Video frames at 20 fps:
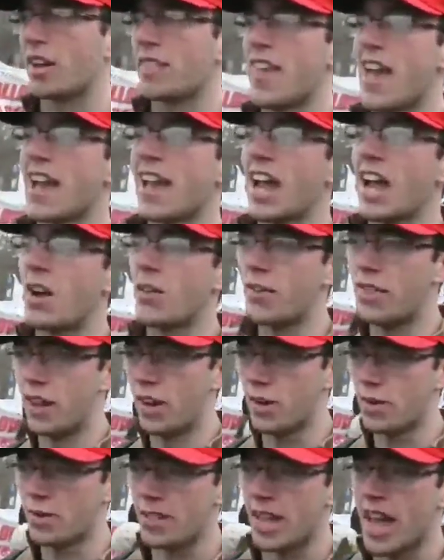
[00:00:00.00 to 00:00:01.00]
And that guy over
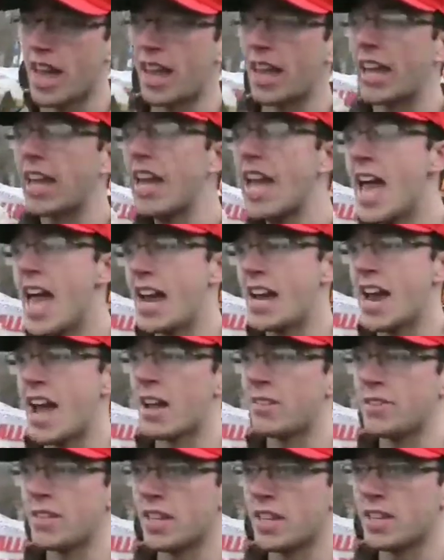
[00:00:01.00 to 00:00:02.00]
there who's yelling and
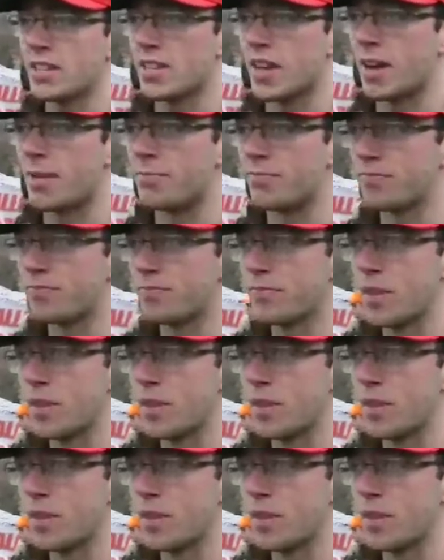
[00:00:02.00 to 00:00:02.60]
announcing his um